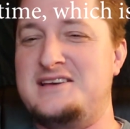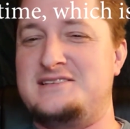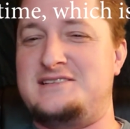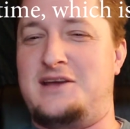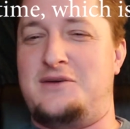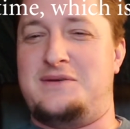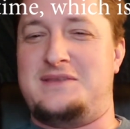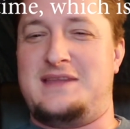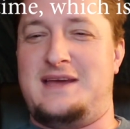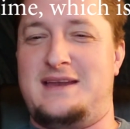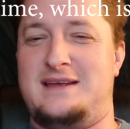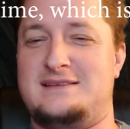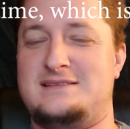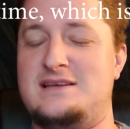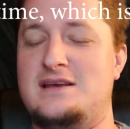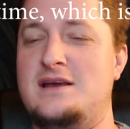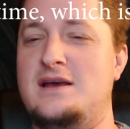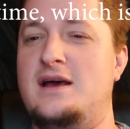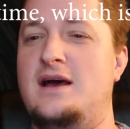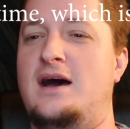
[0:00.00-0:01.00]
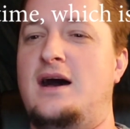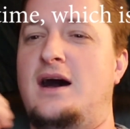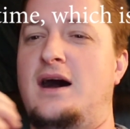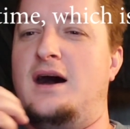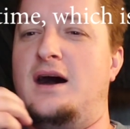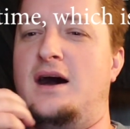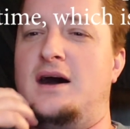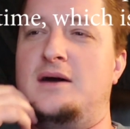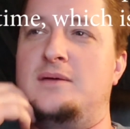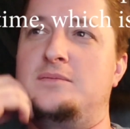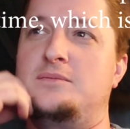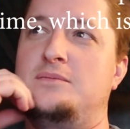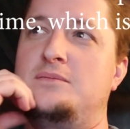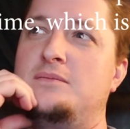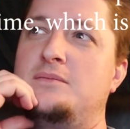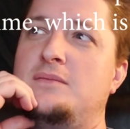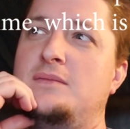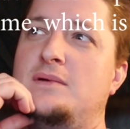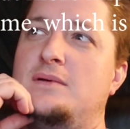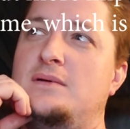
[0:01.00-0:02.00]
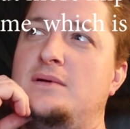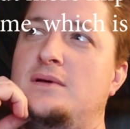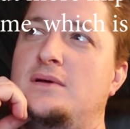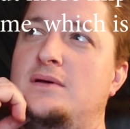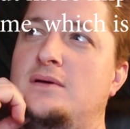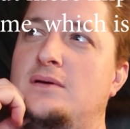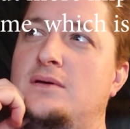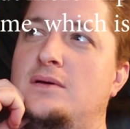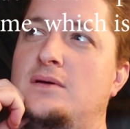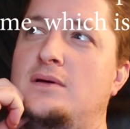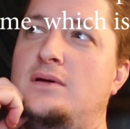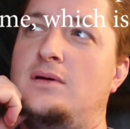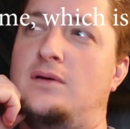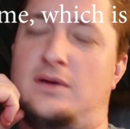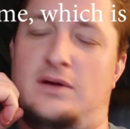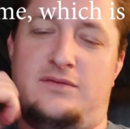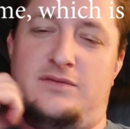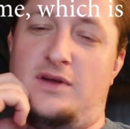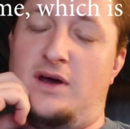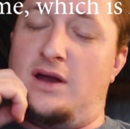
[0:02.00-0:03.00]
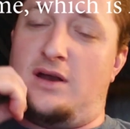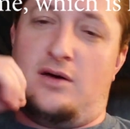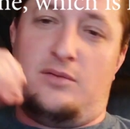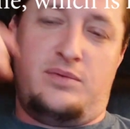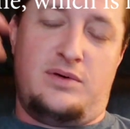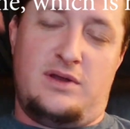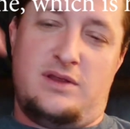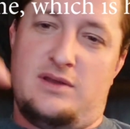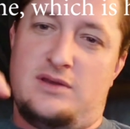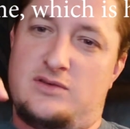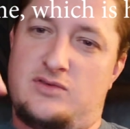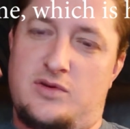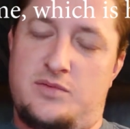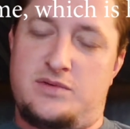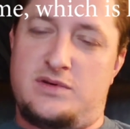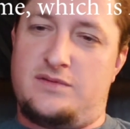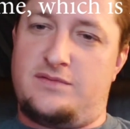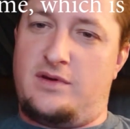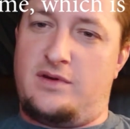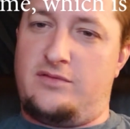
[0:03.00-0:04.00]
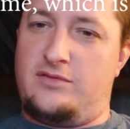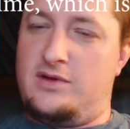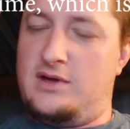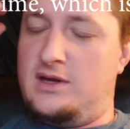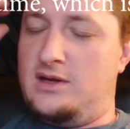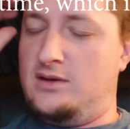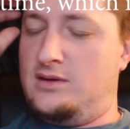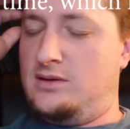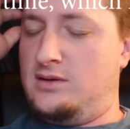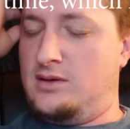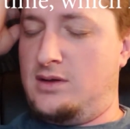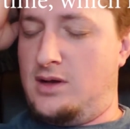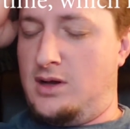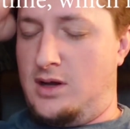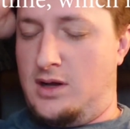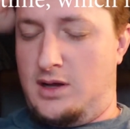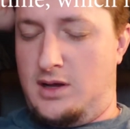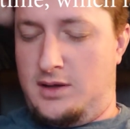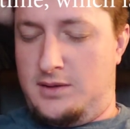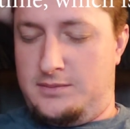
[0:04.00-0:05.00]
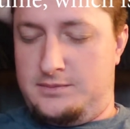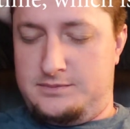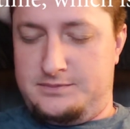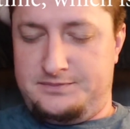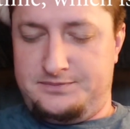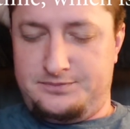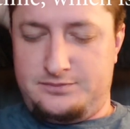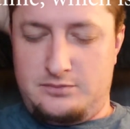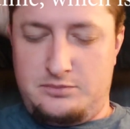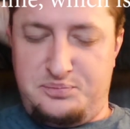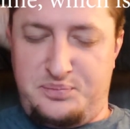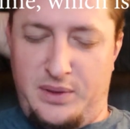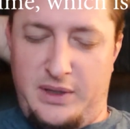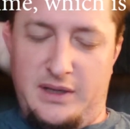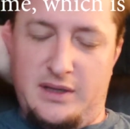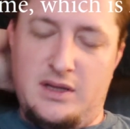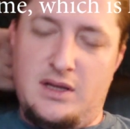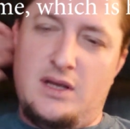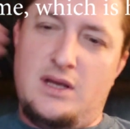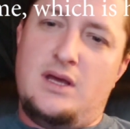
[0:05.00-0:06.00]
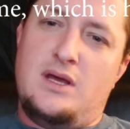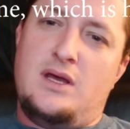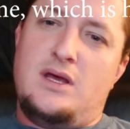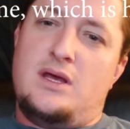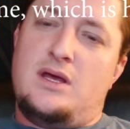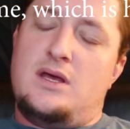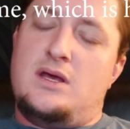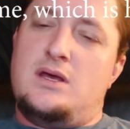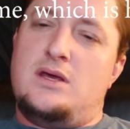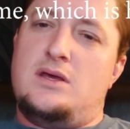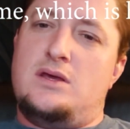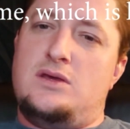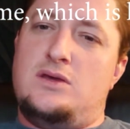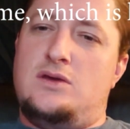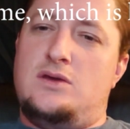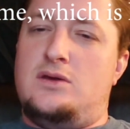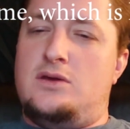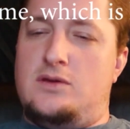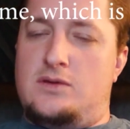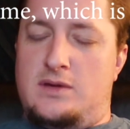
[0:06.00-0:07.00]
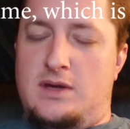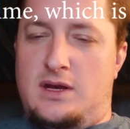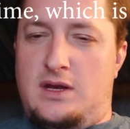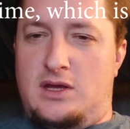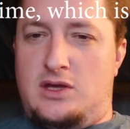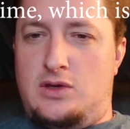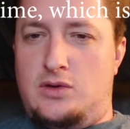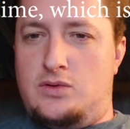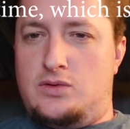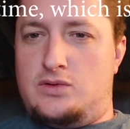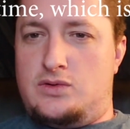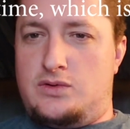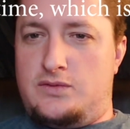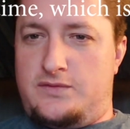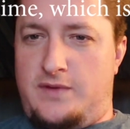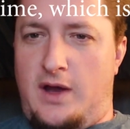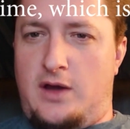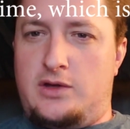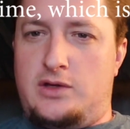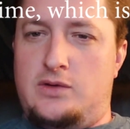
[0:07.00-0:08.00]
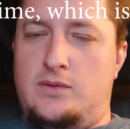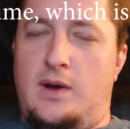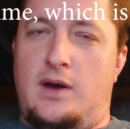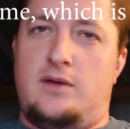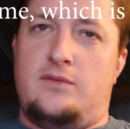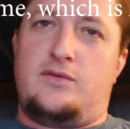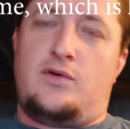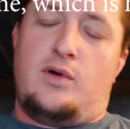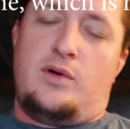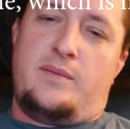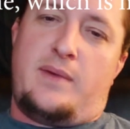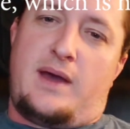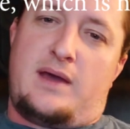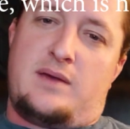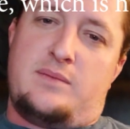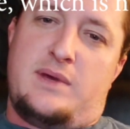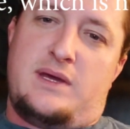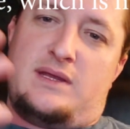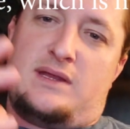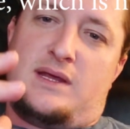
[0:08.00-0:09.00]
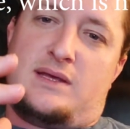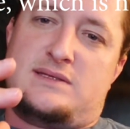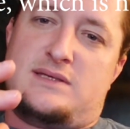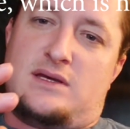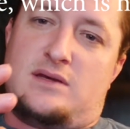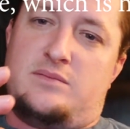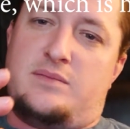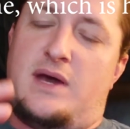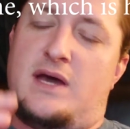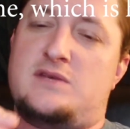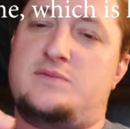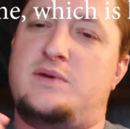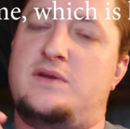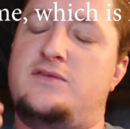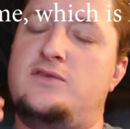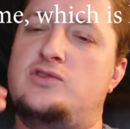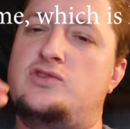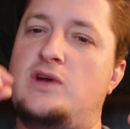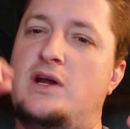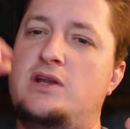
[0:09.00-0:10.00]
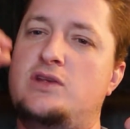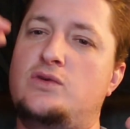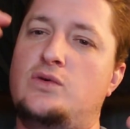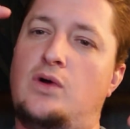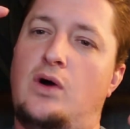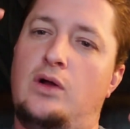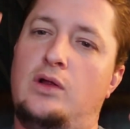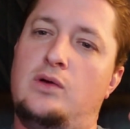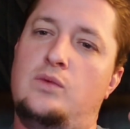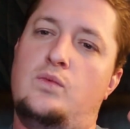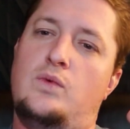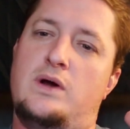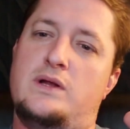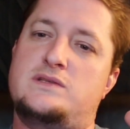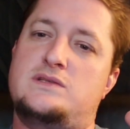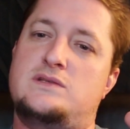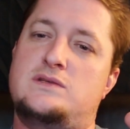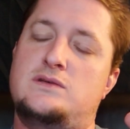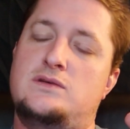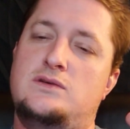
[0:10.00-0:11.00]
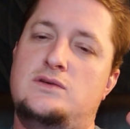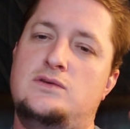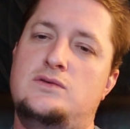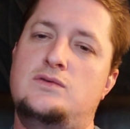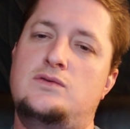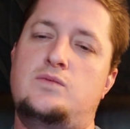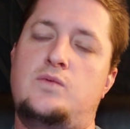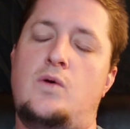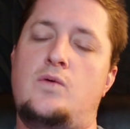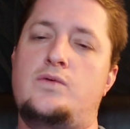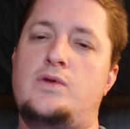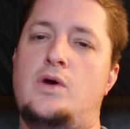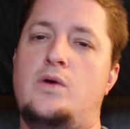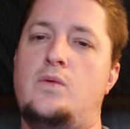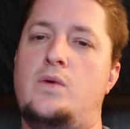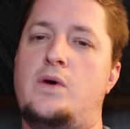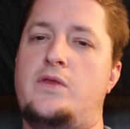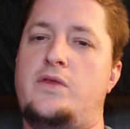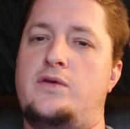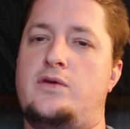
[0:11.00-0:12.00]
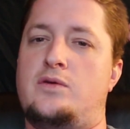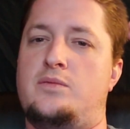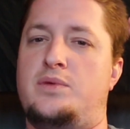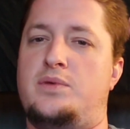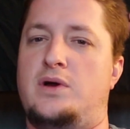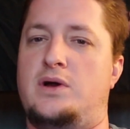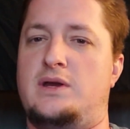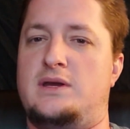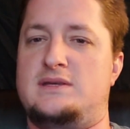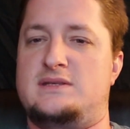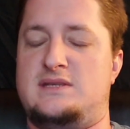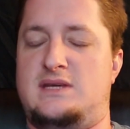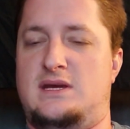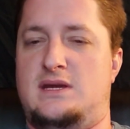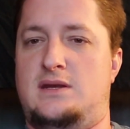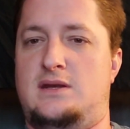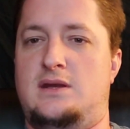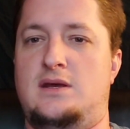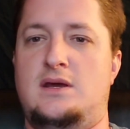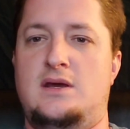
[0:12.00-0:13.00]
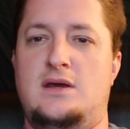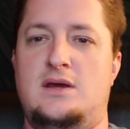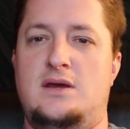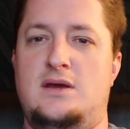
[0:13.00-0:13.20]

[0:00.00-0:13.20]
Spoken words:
say what that is. Or if not, I'll put in the description if I forget. But you get a huge value out of going back and making that second pass. But if you try to do it all at once, you won't know whether your bug is in